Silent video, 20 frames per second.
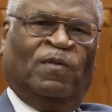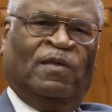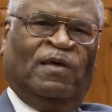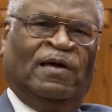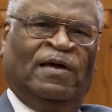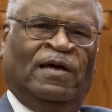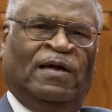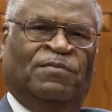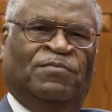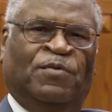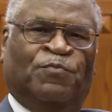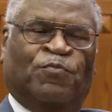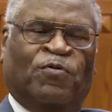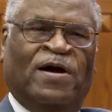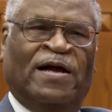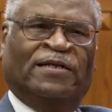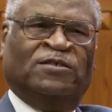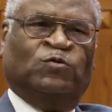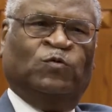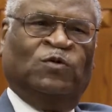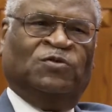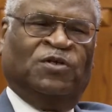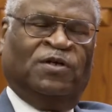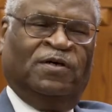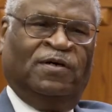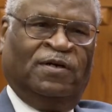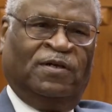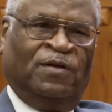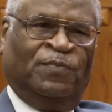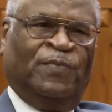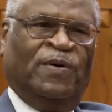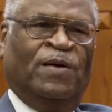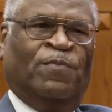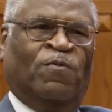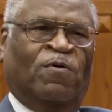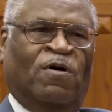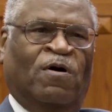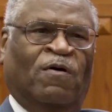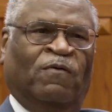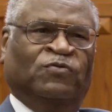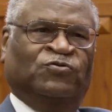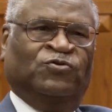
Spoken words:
And the practice was to cut the paper off,